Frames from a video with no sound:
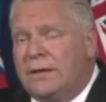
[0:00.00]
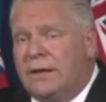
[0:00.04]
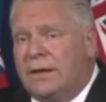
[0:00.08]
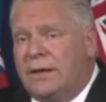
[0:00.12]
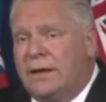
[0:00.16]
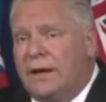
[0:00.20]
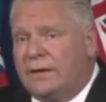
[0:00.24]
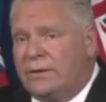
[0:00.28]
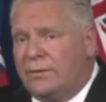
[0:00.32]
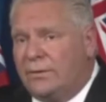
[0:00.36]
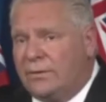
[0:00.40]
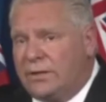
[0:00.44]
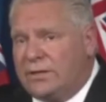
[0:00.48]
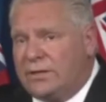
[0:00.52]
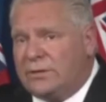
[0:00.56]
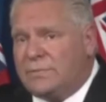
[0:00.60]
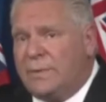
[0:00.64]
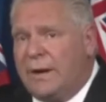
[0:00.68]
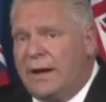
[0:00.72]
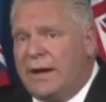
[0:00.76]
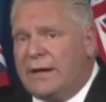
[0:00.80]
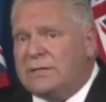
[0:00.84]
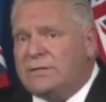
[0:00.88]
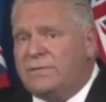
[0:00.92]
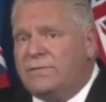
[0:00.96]
I know these
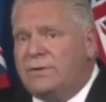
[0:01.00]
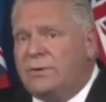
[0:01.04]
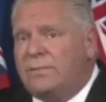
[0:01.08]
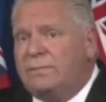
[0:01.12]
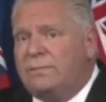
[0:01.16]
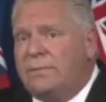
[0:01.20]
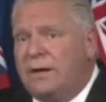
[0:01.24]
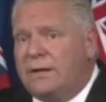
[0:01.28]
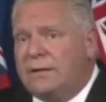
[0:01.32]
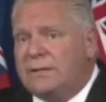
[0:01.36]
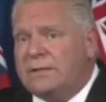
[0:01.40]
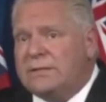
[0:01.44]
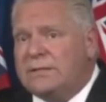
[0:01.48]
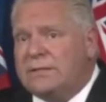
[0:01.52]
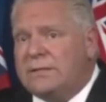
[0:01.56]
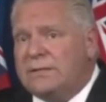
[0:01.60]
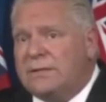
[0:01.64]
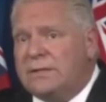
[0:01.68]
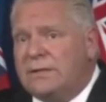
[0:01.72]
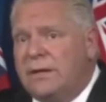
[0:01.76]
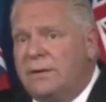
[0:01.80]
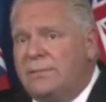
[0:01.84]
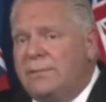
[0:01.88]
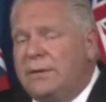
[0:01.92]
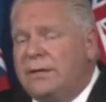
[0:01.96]
past few months
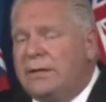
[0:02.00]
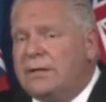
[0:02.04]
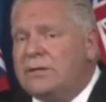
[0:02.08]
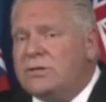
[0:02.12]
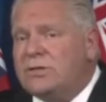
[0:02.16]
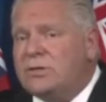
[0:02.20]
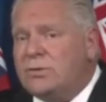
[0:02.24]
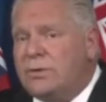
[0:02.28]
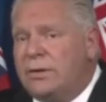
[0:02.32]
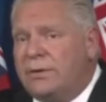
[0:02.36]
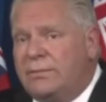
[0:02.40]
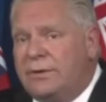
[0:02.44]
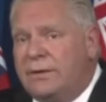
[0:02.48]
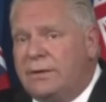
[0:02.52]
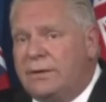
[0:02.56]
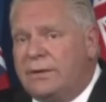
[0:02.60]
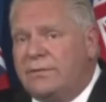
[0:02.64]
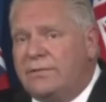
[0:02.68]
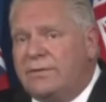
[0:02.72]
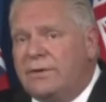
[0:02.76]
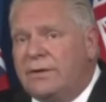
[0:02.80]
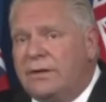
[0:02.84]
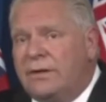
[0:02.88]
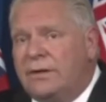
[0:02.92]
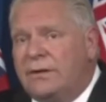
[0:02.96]
have been extremely
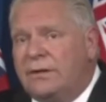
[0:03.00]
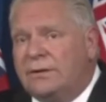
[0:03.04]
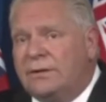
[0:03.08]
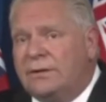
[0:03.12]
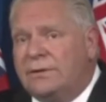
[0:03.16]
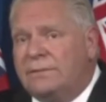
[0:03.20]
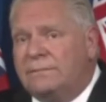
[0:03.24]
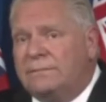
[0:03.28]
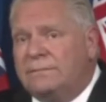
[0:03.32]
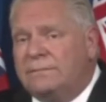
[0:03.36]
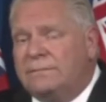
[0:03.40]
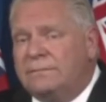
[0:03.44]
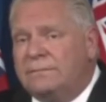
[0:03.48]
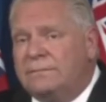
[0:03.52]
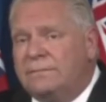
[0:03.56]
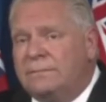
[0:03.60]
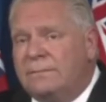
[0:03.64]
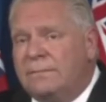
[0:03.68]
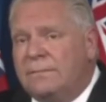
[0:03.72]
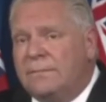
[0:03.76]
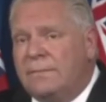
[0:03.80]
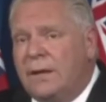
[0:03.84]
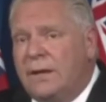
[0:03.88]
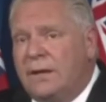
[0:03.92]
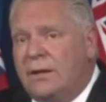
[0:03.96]
difficult.
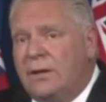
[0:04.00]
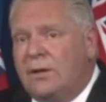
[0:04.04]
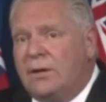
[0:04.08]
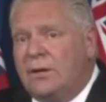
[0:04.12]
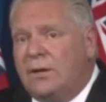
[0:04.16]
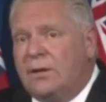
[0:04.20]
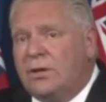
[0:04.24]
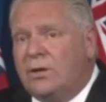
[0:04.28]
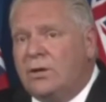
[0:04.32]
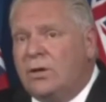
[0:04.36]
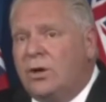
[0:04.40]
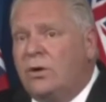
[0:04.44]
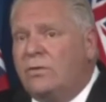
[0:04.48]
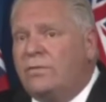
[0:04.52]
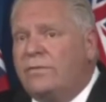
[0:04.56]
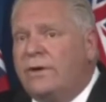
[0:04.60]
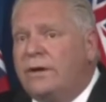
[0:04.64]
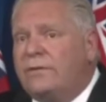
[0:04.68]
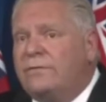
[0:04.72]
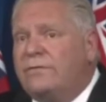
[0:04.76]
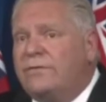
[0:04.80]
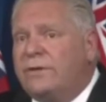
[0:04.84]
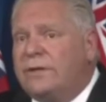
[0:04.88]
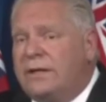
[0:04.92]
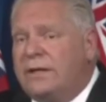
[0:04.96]
COVID
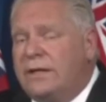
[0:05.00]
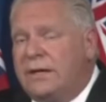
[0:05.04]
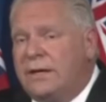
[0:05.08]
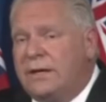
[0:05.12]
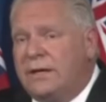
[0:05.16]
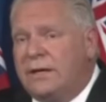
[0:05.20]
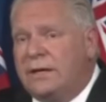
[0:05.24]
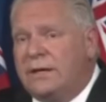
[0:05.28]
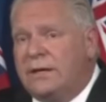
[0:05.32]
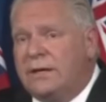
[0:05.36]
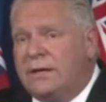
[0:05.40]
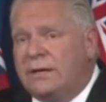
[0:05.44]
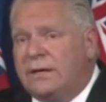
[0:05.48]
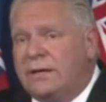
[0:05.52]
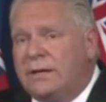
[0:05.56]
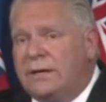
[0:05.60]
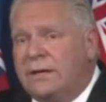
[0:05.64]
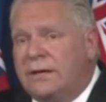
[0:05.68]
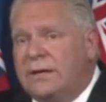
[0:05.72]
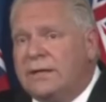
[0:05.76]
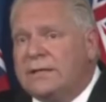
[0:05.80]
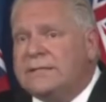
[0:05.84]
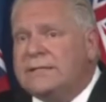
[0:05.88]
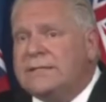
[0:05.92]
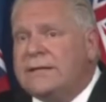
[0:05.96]
fatigue
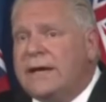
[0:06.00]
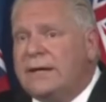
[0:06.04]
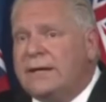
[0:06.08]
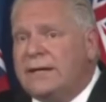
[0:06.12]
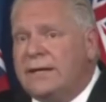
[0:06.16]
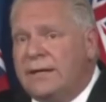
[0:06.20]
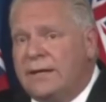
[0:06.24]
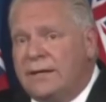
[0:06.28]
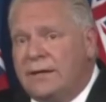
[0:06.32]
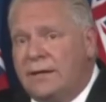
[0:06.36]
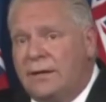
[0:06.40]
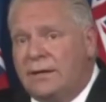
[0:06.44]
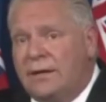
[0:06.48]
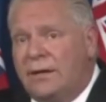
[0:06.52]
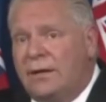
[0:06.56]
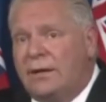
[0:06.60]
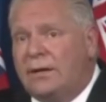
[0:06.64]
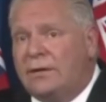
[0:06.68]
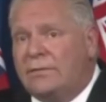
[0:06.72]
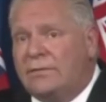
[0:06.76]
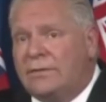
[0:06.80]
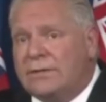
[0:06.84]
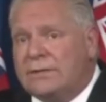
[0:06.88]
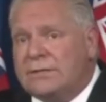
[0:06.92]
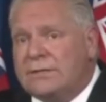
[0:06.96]
is setting in on
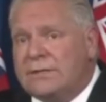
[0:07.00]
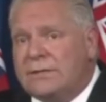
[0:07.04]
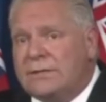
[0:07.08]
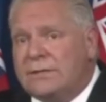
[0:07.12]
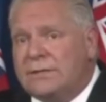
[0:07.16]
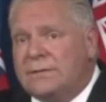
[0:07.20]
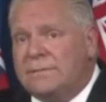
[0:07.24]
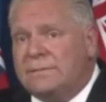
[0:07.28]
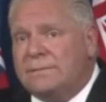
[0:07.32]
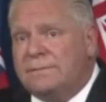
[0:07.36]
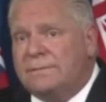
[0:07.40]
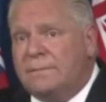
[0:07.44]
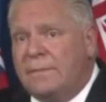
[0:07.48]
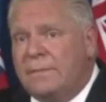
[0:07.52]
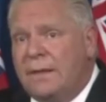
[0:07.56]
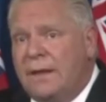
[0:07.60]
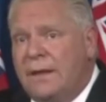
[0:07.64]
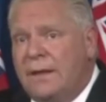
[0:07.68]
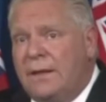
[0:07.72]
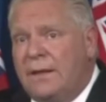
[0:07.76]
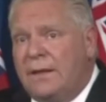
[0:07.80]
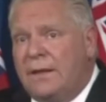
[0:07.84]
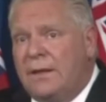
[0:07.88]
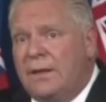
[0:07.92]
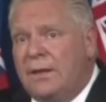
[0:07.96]
all of us
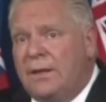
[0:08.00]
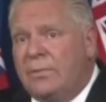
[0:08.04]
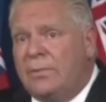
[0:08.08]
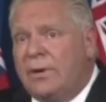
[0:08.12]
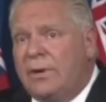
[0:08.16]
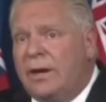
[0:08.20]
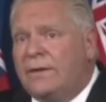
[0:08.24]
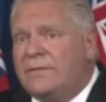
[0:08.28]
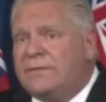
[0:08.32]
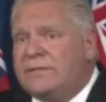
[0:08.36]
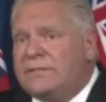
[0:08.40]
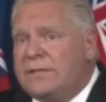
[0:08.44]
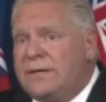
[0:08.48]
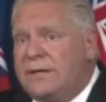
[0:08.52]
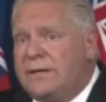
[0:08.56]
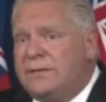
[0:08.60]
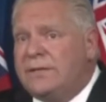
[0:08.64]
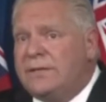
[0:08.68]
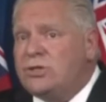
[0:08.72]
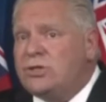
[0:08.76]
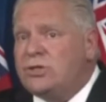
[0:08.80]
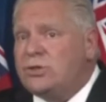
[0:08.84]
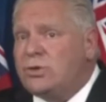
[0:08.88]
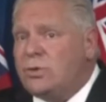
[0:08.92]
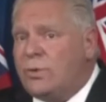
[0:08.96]
but I've seen
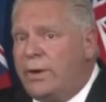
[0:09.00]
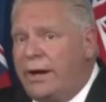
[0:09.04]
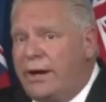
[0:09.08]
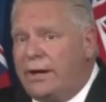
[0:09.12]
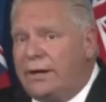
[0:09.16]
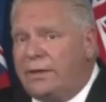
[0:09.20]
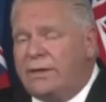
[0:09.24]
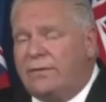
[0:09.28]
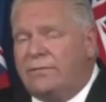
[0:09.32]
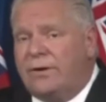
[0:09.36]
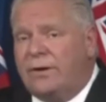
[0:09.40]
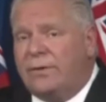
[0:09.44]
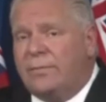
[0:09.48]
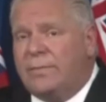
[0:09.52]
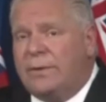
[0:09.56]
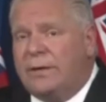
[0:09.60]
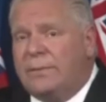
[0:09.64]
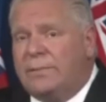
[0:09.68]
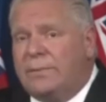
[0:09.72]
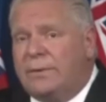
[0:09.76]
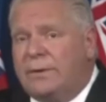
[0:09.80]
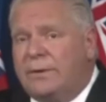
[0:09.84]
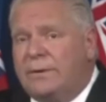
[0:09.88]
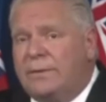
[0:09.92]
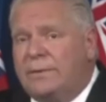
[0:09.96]
the strength of our
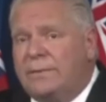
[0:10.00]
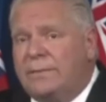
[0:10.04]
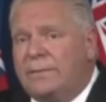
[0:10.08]
people.